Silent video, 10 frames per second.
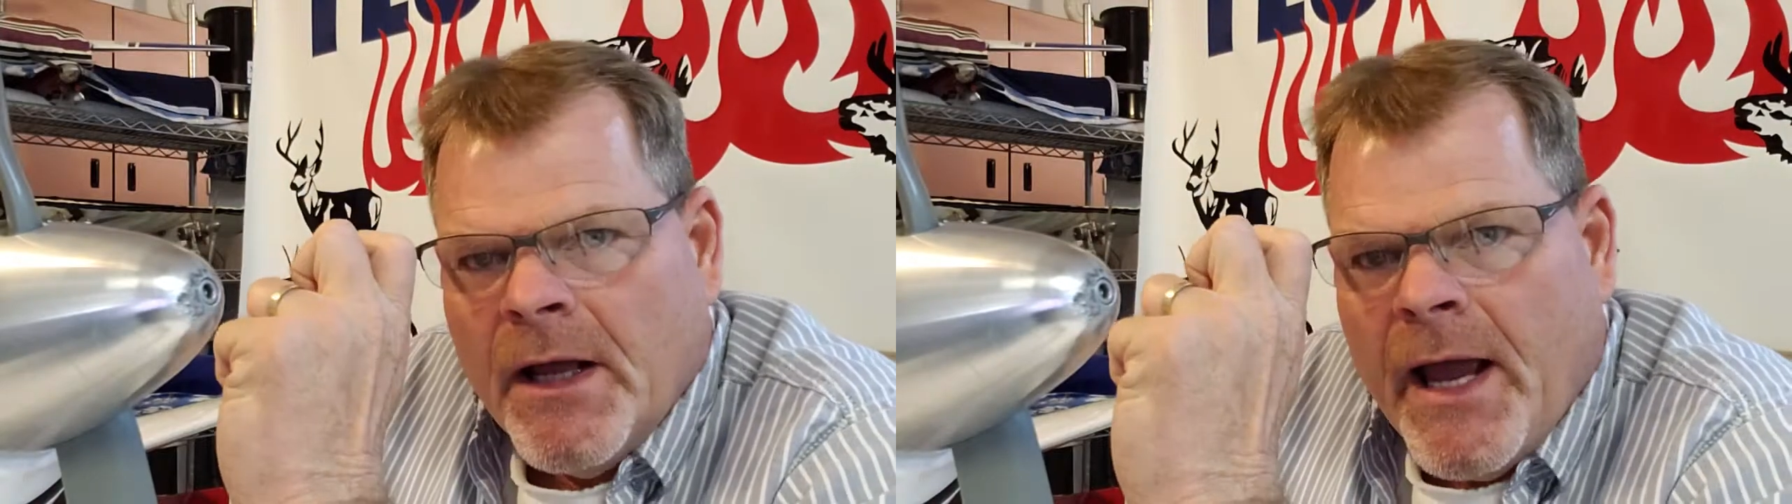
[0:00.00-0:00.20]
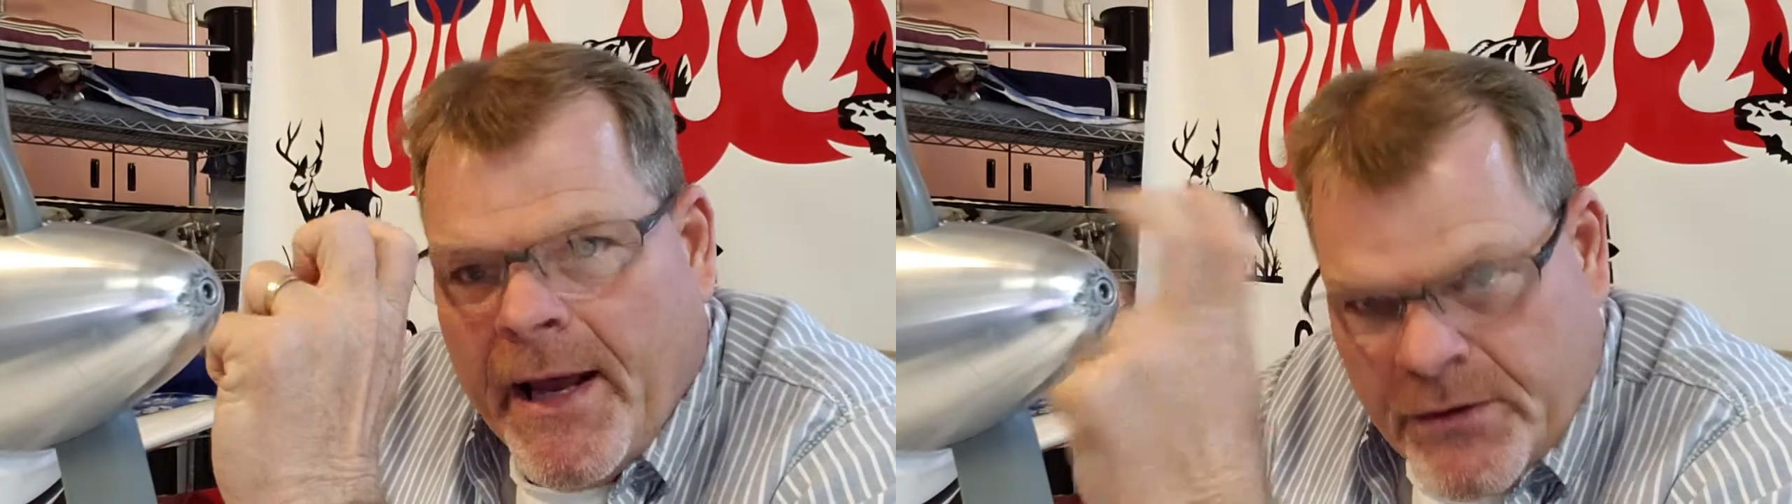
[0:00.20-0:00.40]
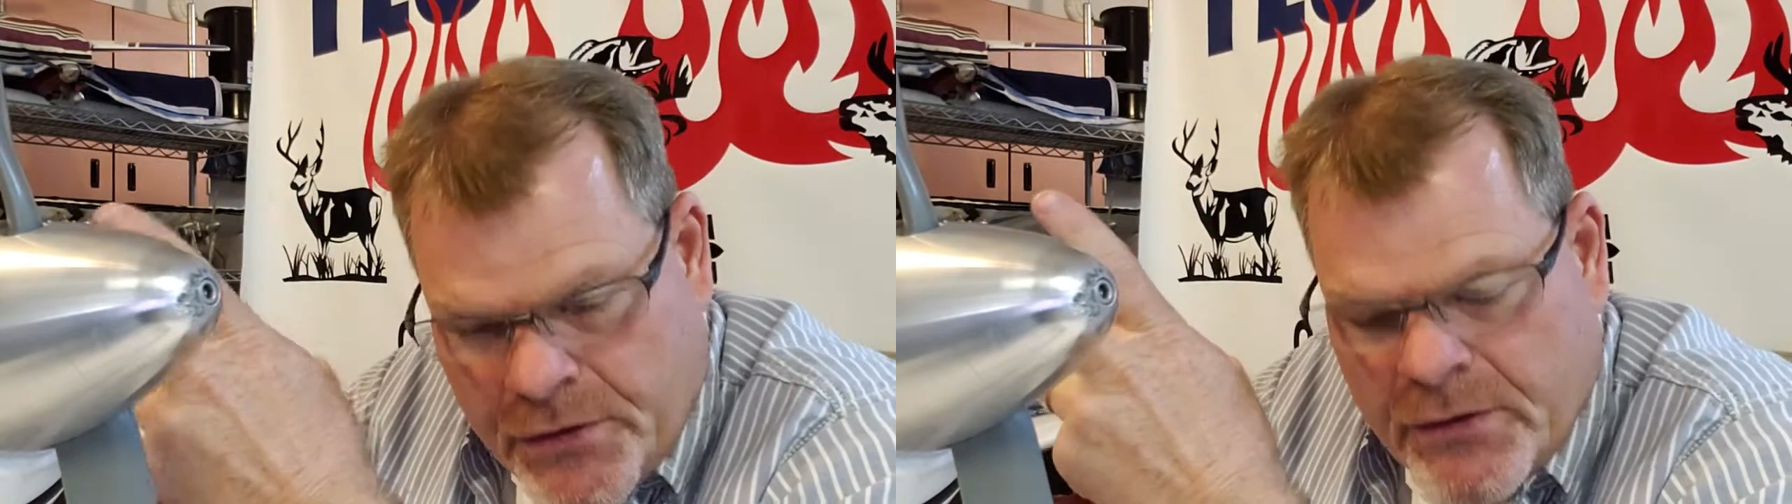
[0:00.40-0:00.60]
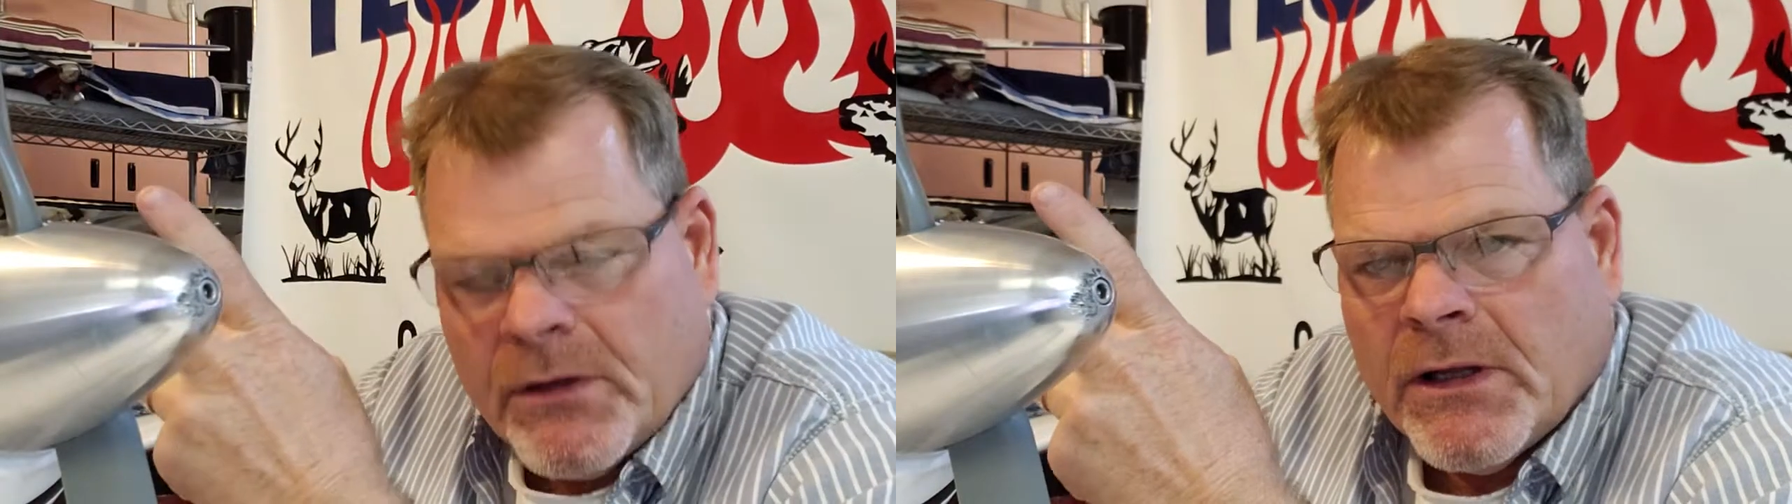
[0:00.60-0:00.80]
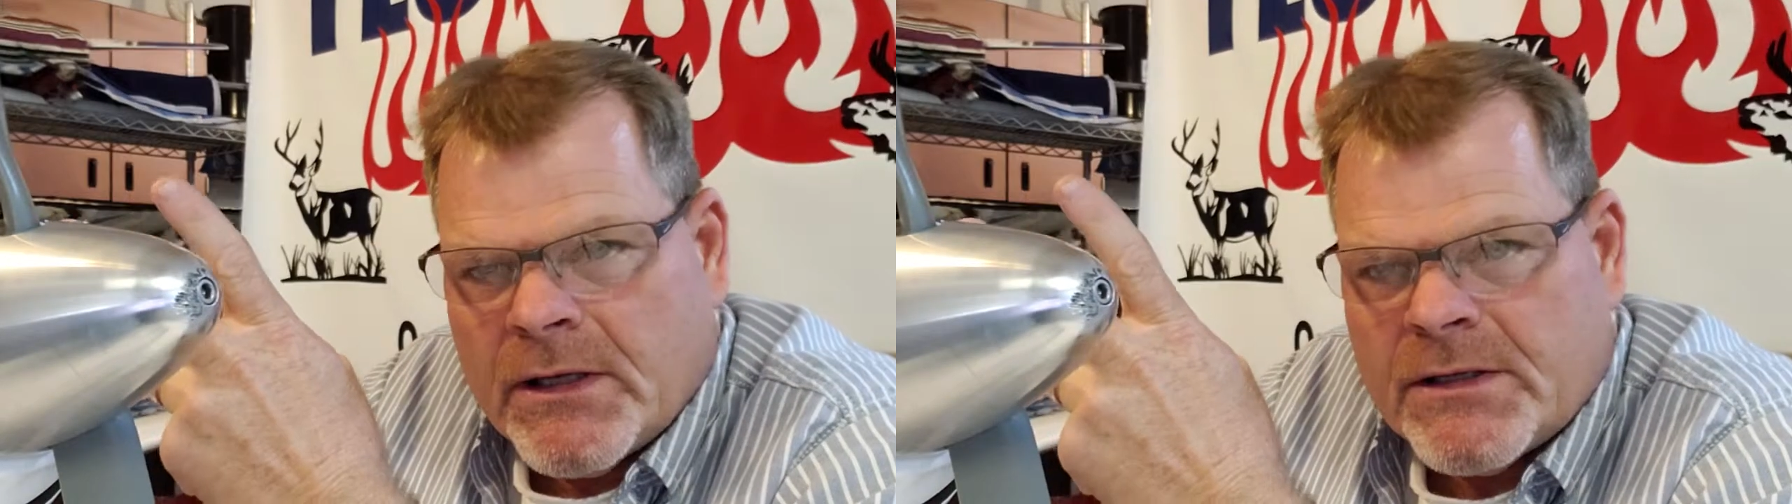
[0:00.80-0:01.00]
and 2
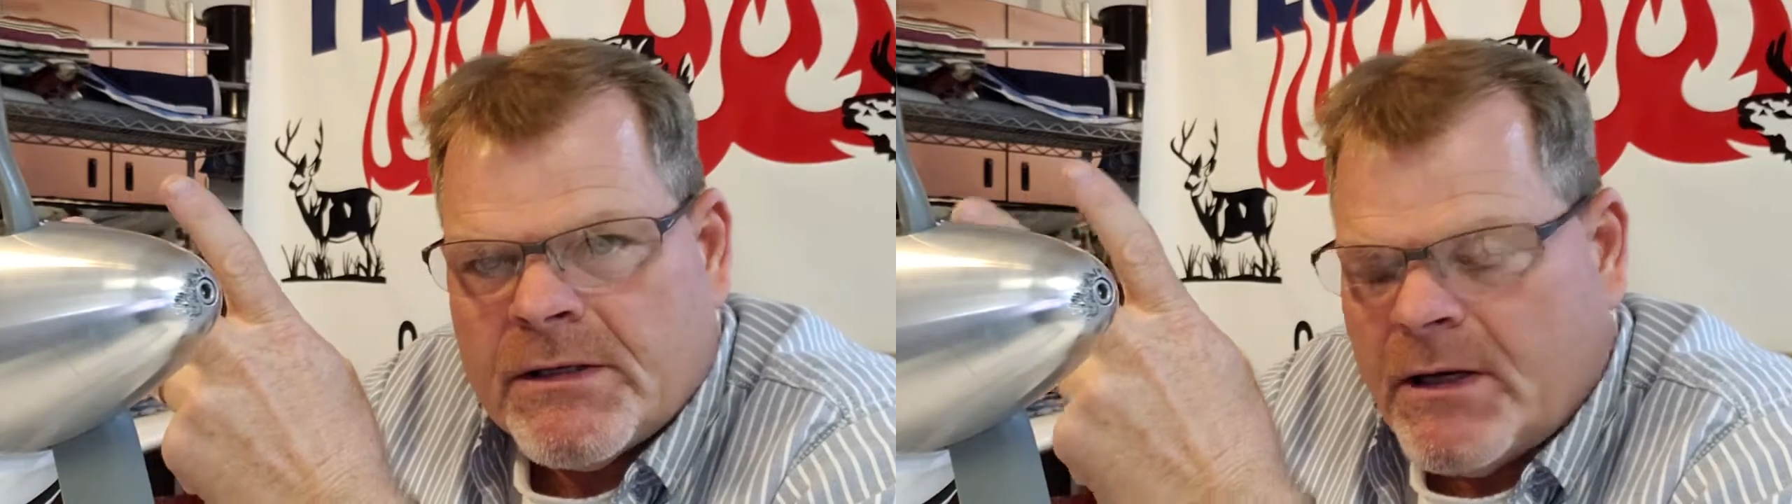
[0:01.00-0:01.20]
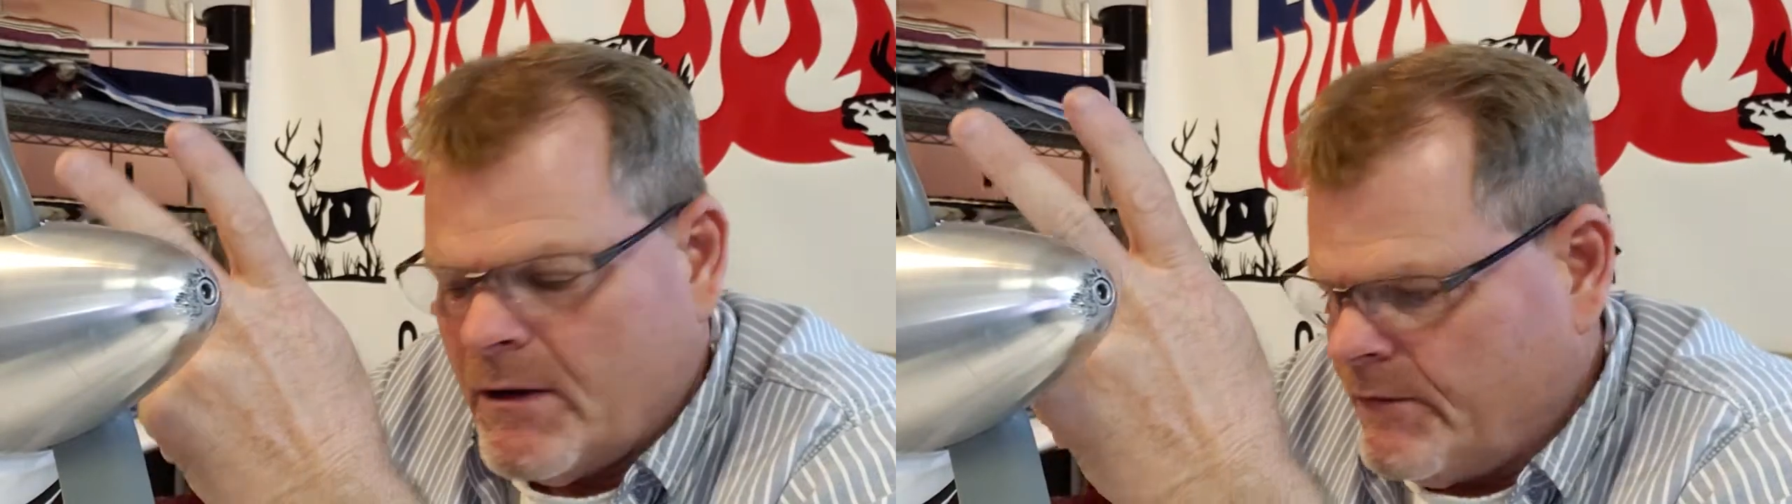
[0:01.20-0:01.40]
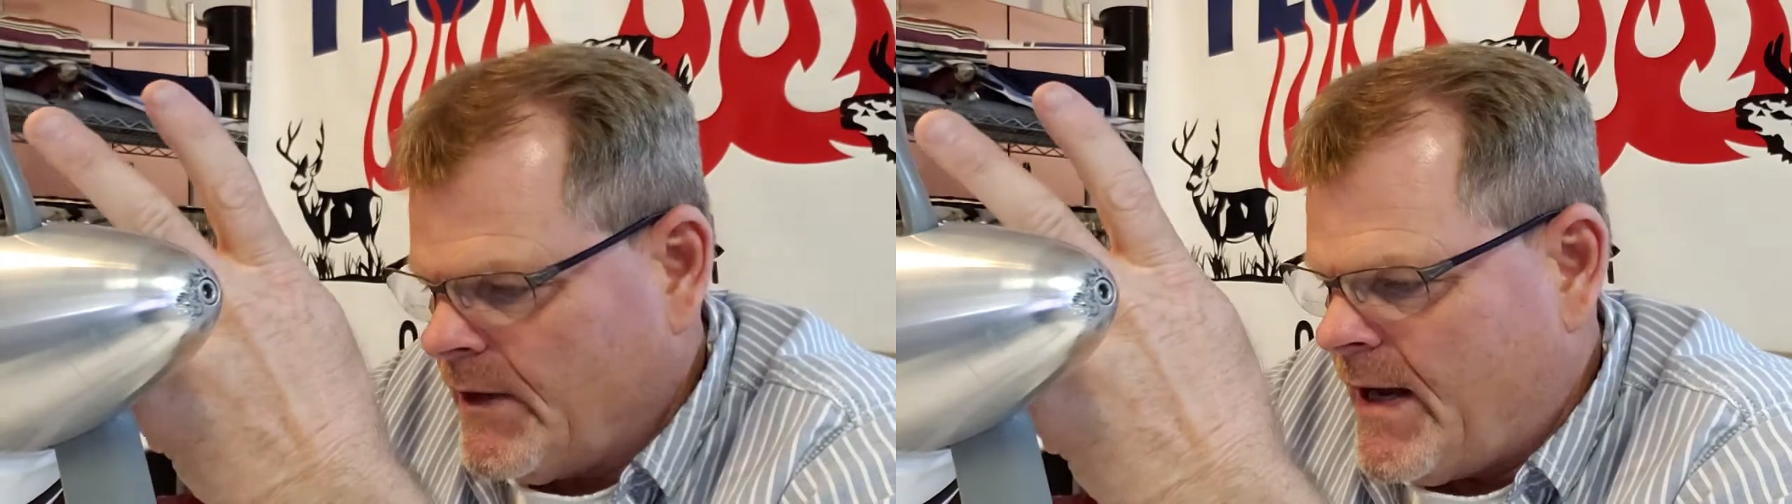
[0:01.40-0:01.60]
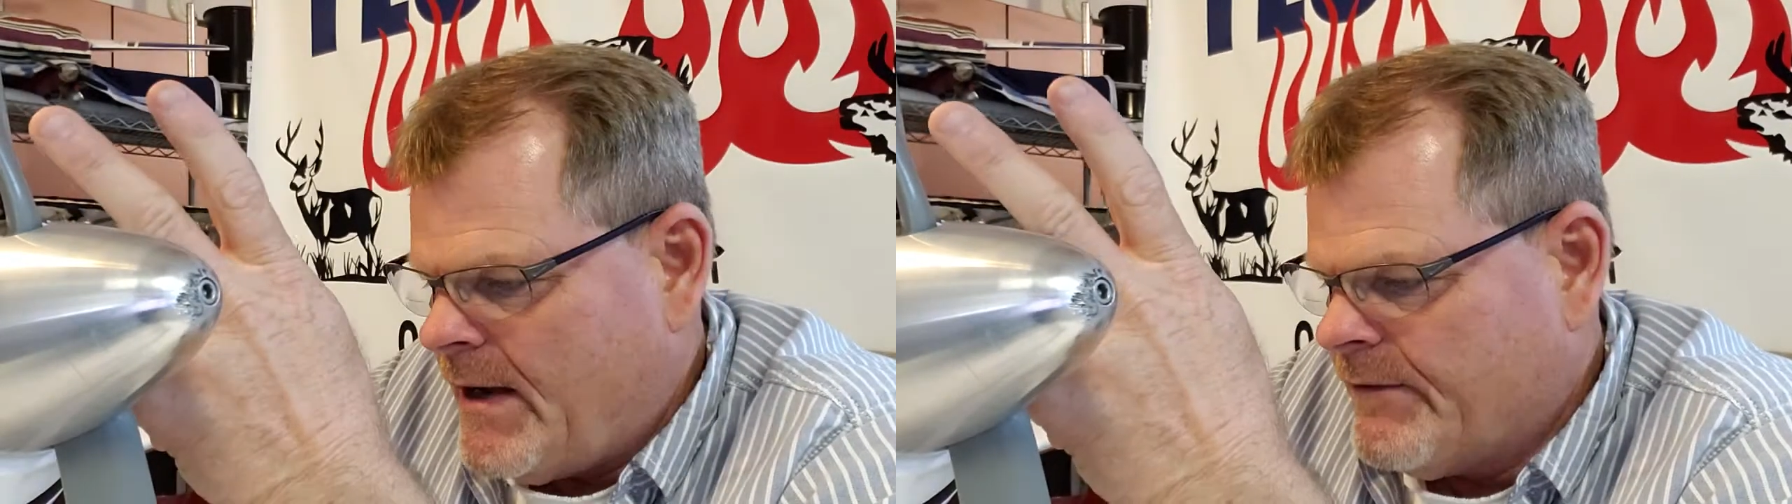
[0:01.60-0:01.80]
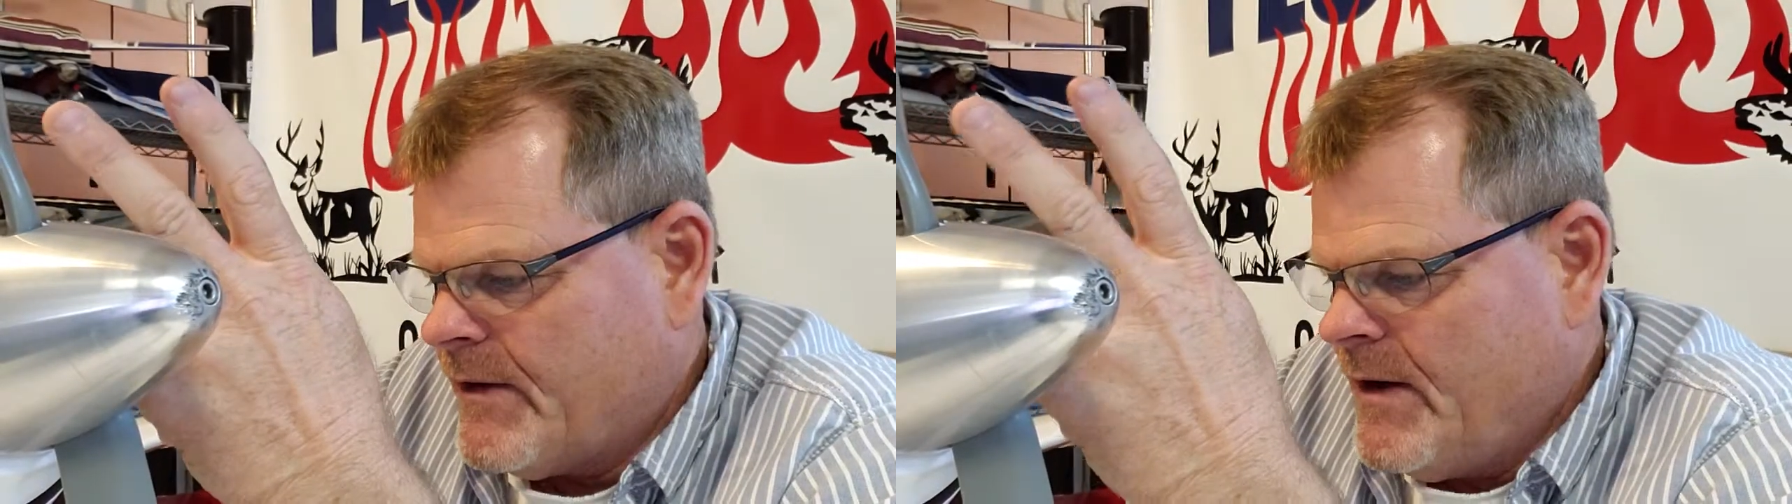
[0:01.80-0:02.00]
clicks of
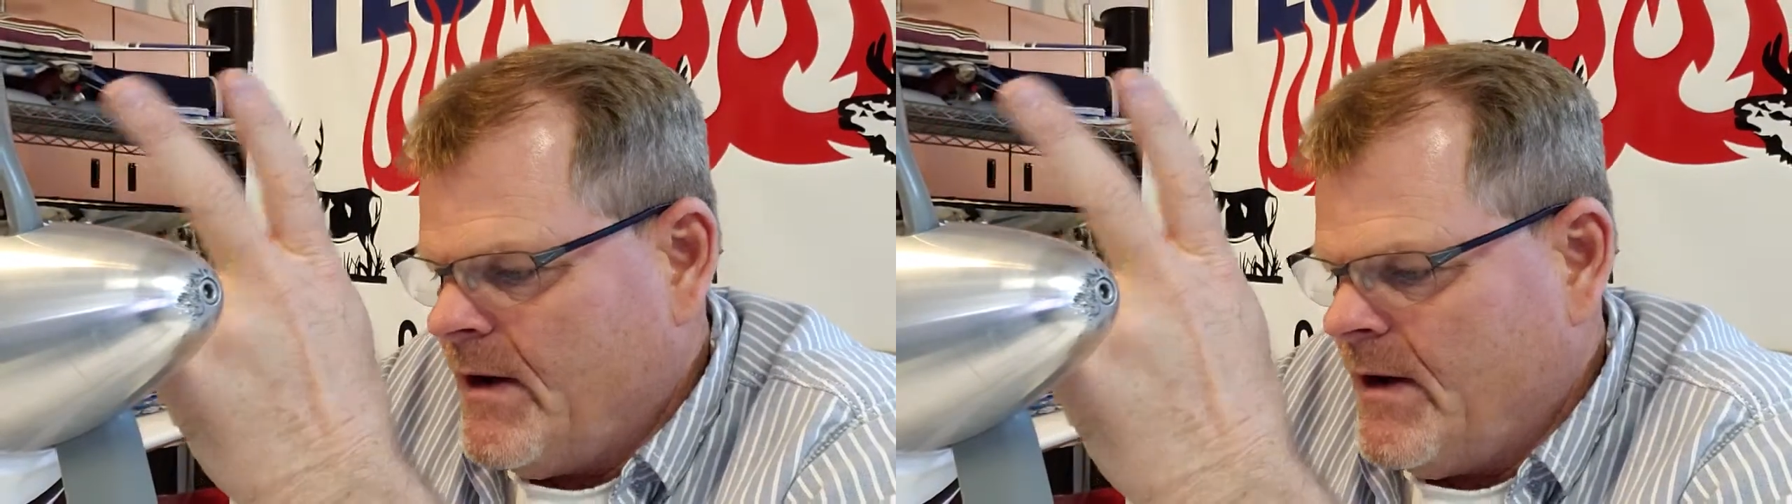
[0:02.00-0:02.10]
left